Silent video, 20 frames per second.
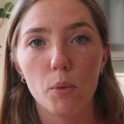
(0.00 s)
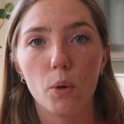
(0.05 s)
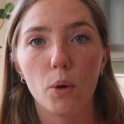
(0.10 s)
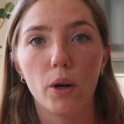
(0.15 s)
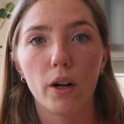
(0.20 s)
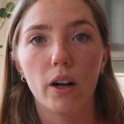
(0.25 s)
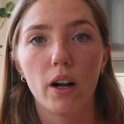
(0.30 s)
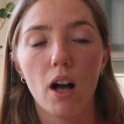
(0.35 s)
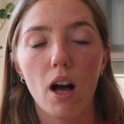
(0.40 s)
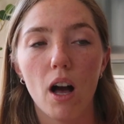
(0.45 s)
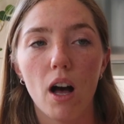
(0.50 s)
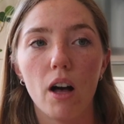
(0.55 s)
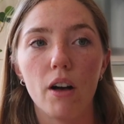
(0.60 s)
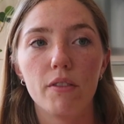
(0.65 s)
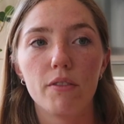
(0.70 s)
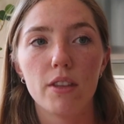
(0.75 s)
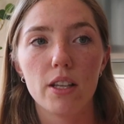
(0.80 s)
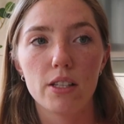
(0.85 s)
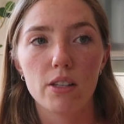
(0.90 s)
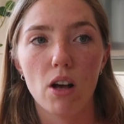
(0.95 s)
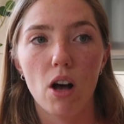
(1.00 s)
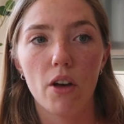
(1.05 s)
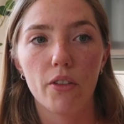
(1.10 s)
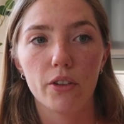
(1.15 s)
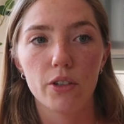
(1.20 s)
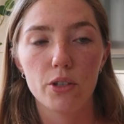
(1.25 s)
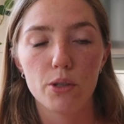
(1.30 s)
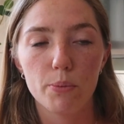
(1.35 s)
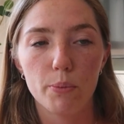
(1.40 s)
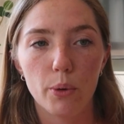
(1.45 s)
more of this
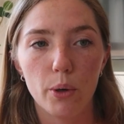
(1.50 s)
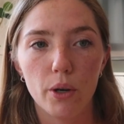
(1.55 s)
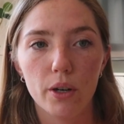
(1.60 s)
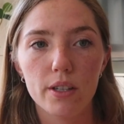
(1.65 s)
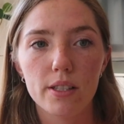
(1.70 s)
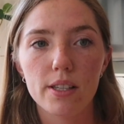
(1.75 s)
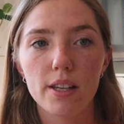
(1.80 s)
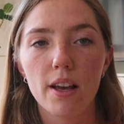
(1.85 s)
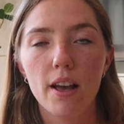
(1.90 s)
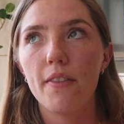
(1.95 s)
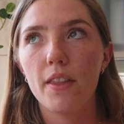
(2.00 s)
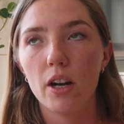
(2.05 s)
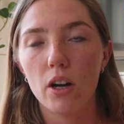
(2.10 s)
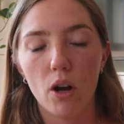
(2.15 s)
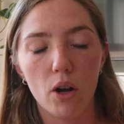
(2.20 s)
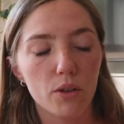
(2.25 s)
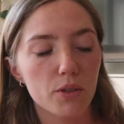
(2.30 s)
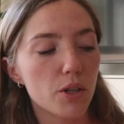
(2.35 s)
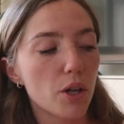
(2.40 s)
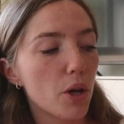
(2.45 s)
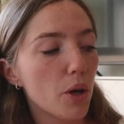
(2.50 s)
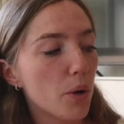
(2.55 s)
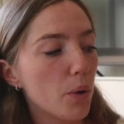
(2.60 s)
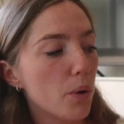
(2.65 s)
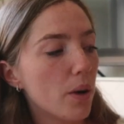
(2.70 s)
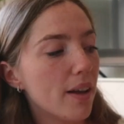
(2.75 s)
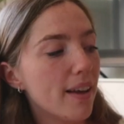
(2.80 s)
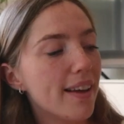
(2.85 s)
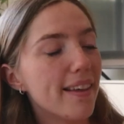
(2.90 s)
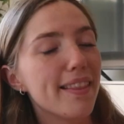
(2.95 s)
author's books. And then
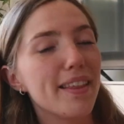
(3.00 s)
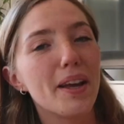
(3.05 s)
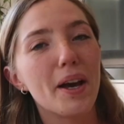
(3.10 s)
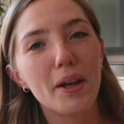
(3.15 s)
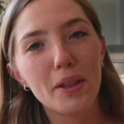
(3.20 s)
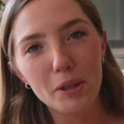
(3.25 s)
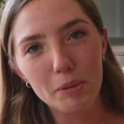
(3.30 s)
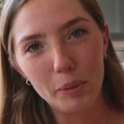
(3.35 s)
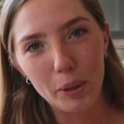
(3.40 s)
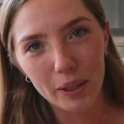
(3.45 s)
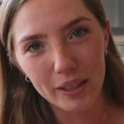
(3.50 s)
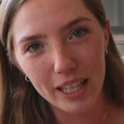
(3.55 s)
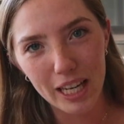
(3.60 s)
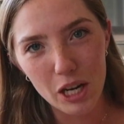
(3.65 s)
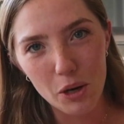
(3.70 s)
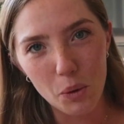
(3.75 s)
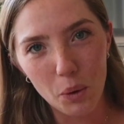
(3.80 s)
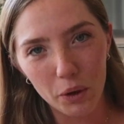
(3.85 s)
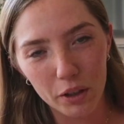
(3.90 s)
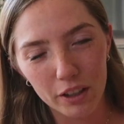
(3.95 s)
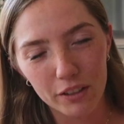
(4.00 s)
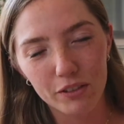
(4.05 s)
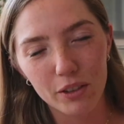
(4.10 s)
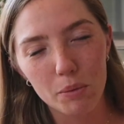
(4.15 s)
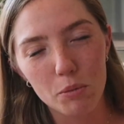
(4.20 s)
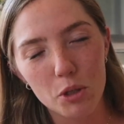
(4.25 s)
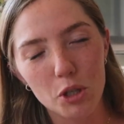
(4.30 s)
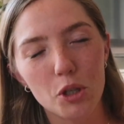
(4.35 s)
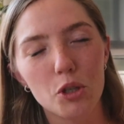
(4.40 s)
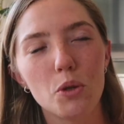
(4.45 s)
also the other book that I ordered
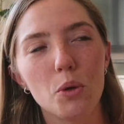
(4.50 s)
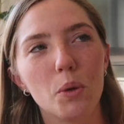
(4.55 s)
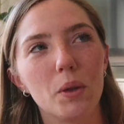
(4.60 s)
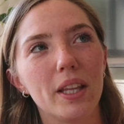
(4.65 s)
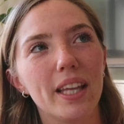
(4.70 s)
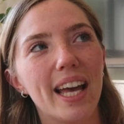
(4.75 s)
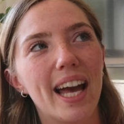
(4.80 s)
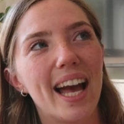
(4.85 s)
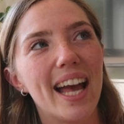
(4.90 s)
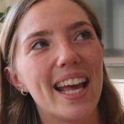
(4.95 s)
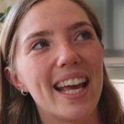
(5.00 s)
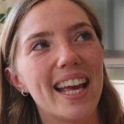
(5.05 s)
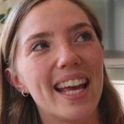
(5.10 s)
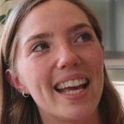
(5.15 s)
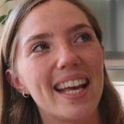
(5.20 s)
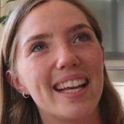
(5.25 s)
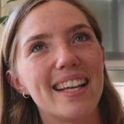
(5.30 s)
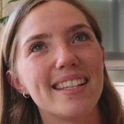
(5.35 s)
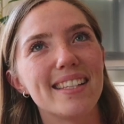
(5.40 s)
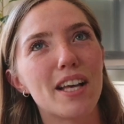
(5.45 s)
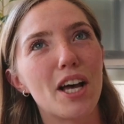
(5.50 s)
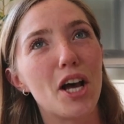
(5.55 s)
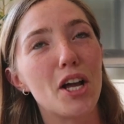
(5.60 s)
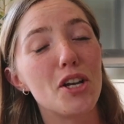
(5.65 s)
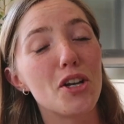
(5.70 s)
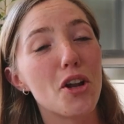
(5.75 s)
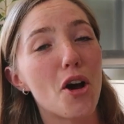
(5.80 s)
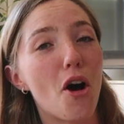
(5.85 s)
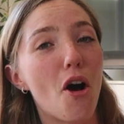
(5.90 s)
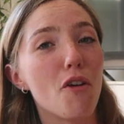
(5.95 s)
from Tertulia is a
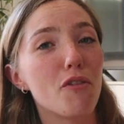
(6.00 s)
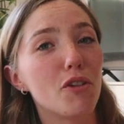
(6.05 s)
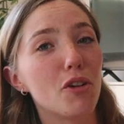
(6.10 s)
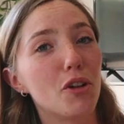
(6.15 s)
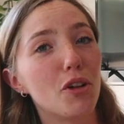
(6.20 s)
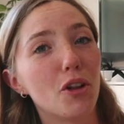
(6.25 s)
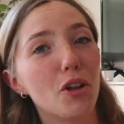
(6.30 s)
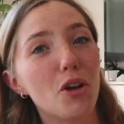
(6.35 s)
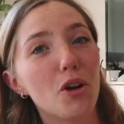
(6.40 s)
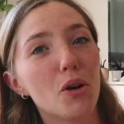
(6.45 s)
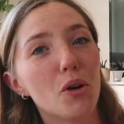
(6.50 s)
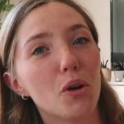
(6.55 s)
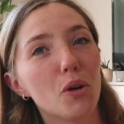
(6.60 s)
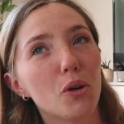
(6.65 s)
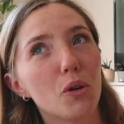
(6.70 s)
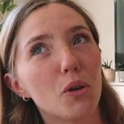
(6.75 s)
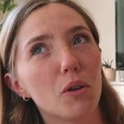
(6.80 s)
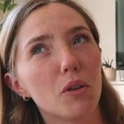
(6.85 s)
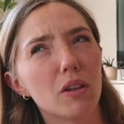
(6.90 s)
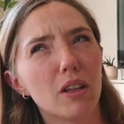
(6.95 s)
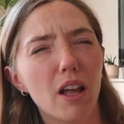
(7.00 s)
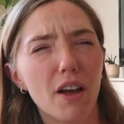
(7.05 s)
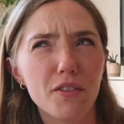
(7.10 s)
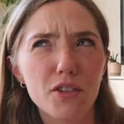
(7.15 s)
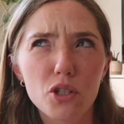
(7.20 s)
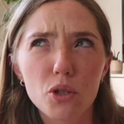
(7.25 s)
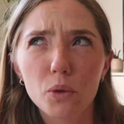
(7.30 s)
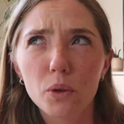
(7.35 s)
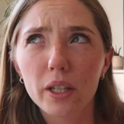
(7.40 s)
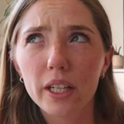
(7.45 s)
novel love
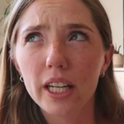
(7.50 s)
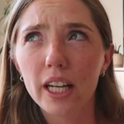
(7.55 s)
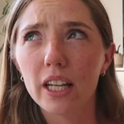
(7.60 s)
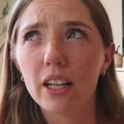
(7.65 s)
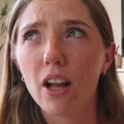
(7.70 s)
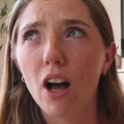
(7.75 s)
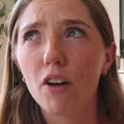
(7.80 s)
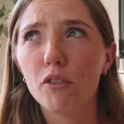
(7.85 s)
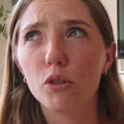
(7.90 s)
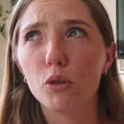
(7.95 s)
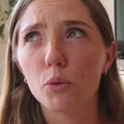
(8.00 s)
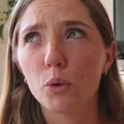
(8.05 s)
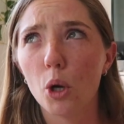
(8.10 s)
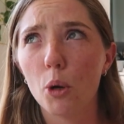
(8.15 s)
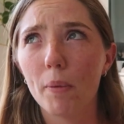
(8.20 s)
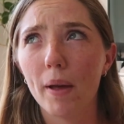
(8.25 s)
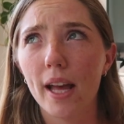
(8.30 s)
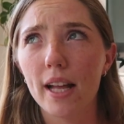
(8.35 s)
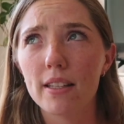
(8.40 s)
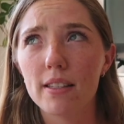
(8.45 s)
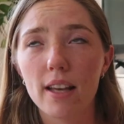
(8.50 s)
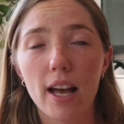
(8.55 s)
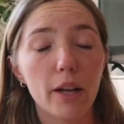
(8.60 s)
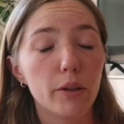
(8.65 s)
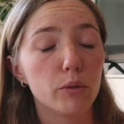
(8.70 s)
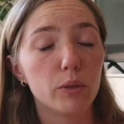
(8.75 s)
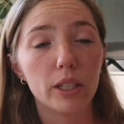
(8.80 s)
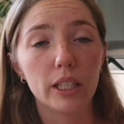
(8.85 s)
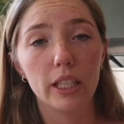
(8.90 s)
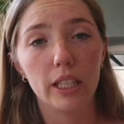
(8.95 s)
story, a novel romance. I
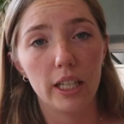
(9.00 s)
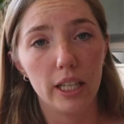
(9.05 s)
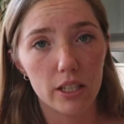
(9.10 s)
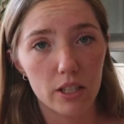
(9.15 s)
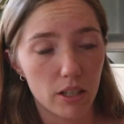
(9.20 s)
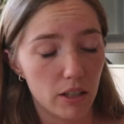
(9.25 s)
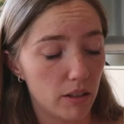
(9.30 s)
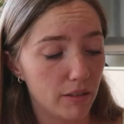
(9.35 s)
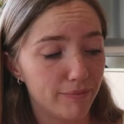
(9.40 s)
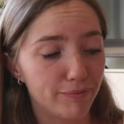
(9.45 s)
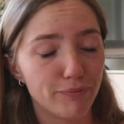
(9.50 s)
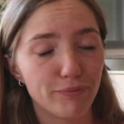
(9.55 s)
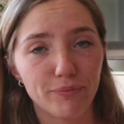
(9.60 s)
really need to